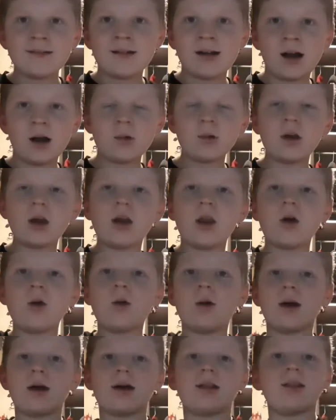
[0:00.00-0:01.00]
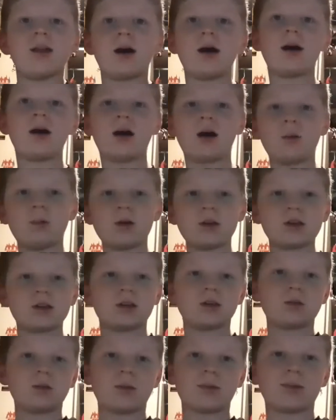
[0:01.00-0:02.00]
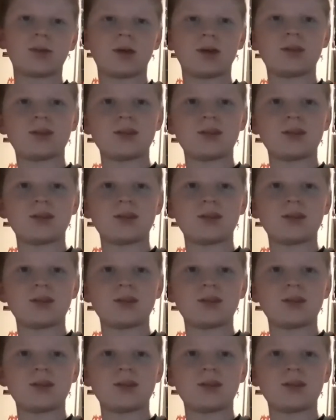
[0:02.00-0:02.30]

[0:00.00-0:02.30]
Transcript: I want to know... I wish this website